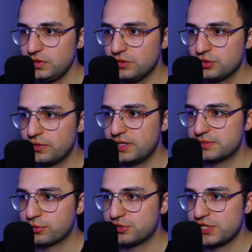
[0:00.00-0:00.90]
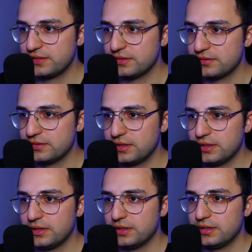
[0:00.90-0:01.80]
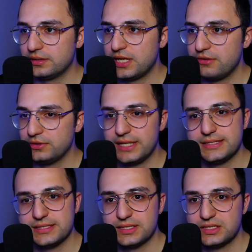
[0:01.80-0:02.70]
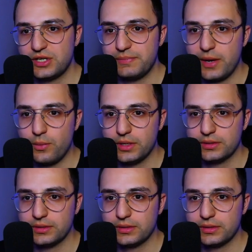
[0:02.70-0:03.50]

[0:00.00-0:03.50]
So it is projected. Now let's trim that one.